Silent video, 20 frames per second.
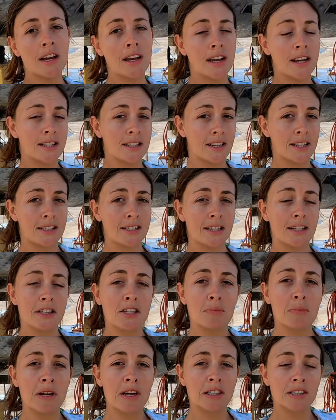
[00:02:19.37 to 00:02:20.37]
it's considered
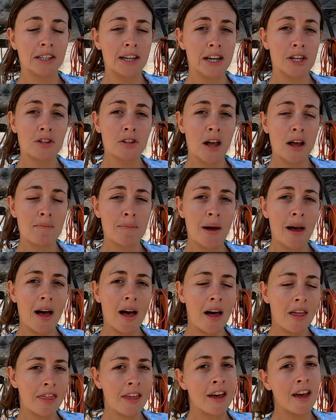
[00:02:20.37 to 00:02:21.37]
to be an electrolyte
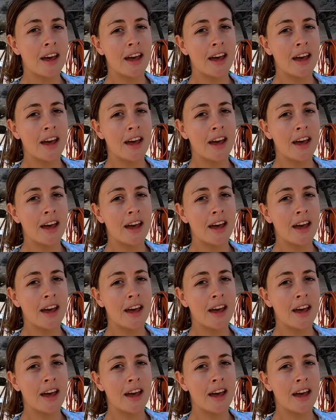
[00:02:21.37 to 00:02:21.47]
bath